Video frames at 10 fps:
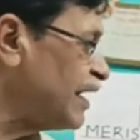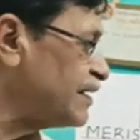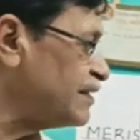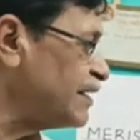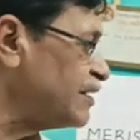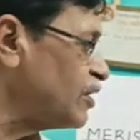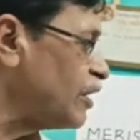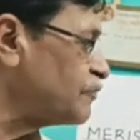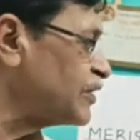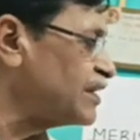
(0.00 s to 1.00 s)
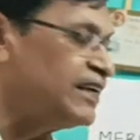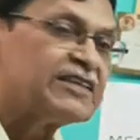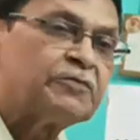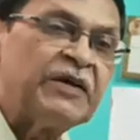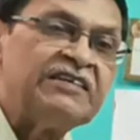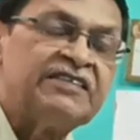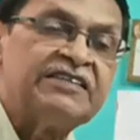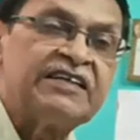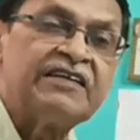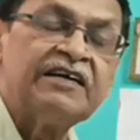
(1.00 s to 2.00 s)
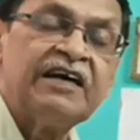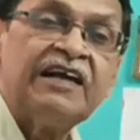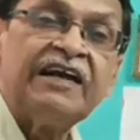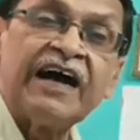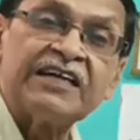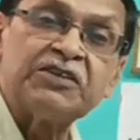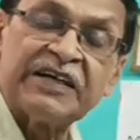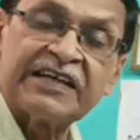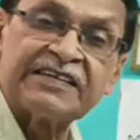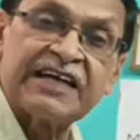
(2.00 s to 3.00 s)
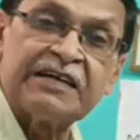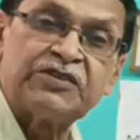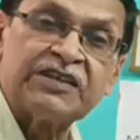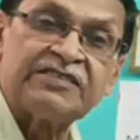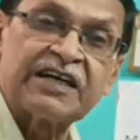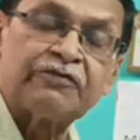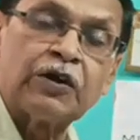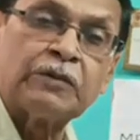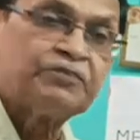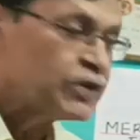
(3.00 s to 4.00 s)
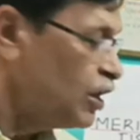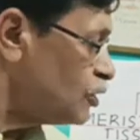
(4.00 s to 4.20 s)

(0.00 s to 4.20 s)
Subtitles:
and then after in spring season, large metaxylem cells are formed.